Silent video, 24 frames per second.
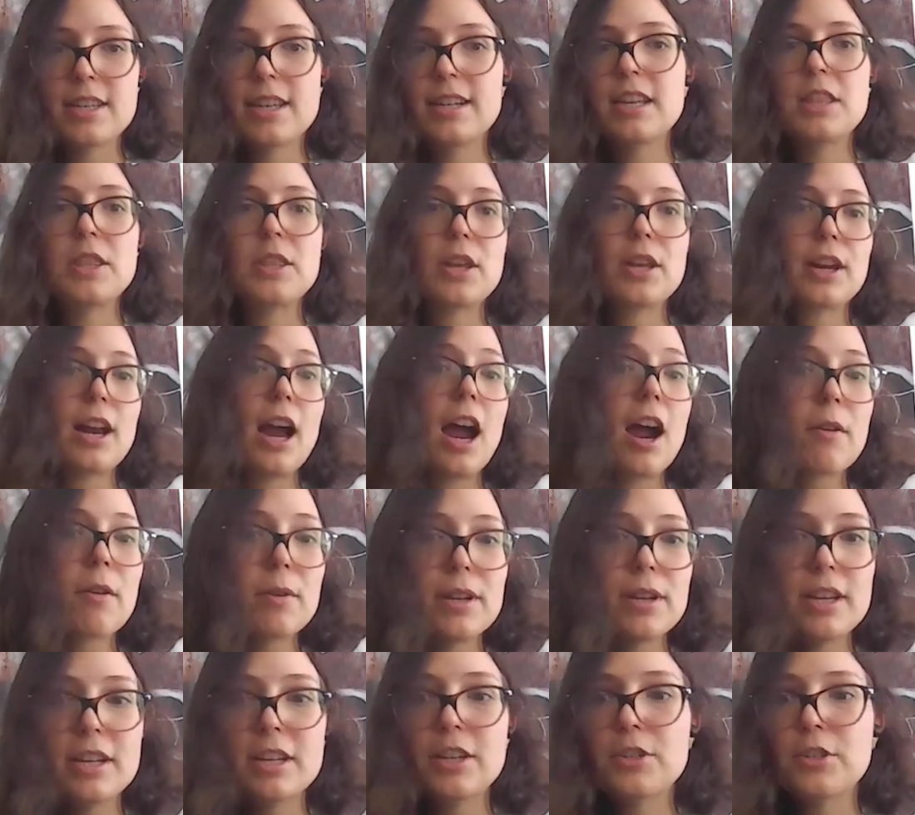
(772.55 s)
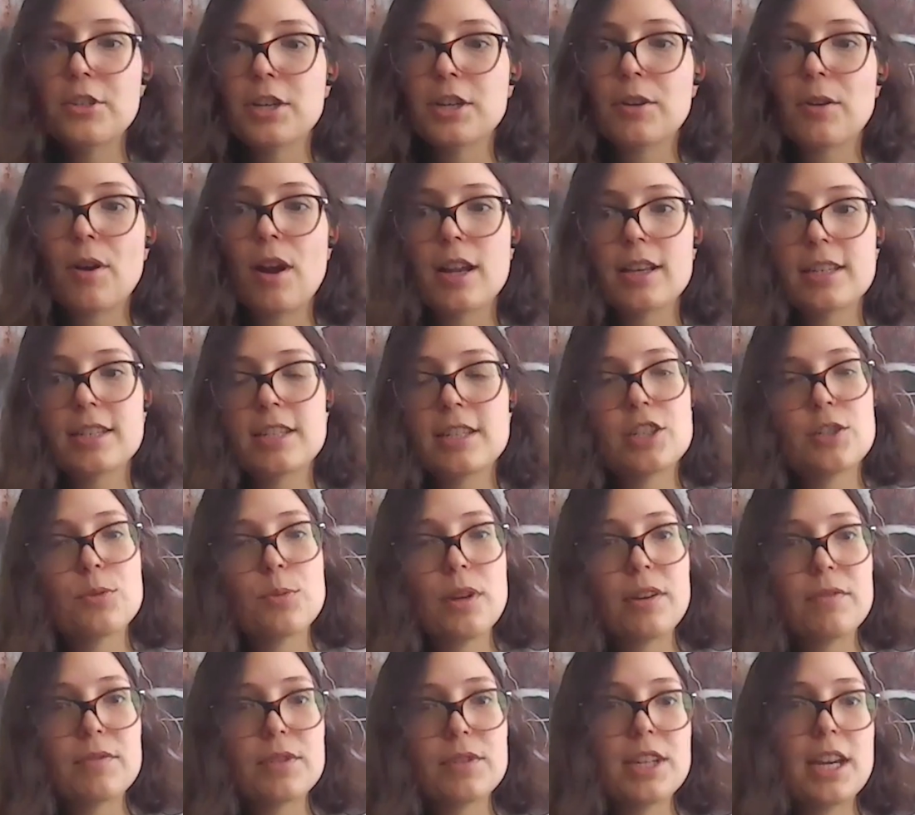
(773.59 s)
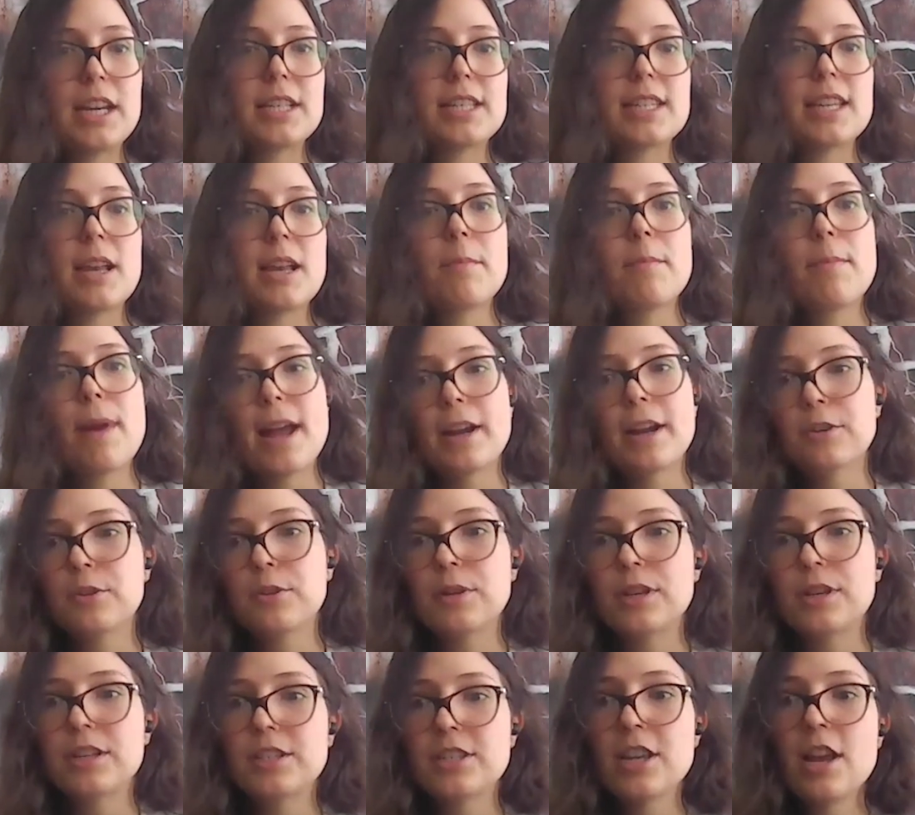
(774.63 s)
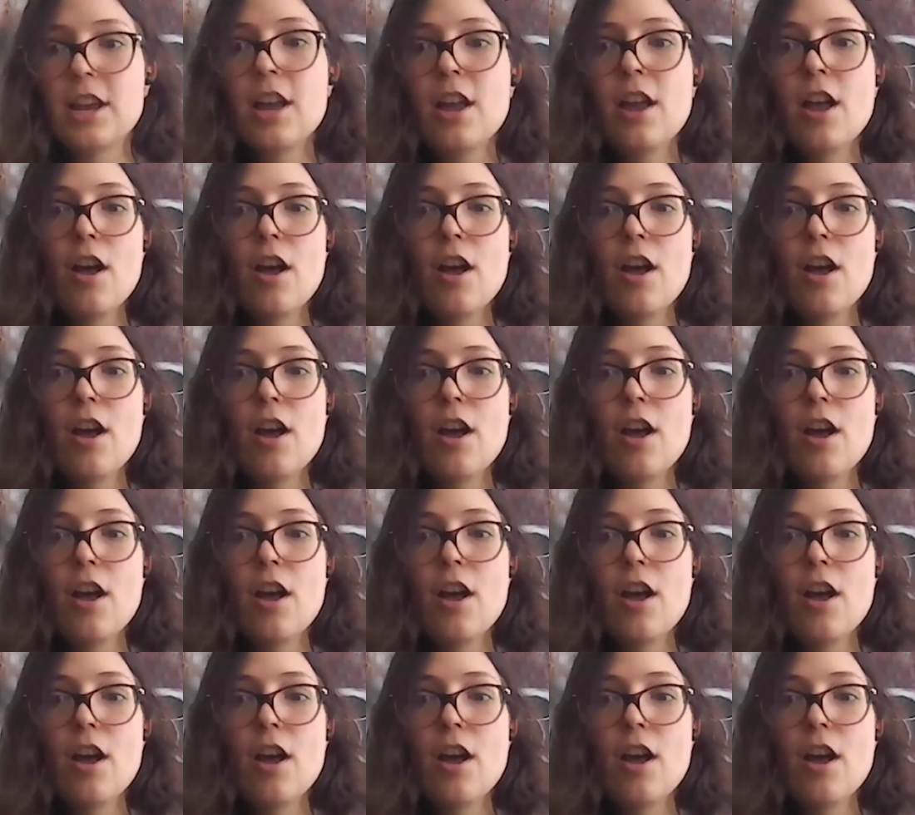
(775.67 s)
And in the current energy crisis, we've seen some batteries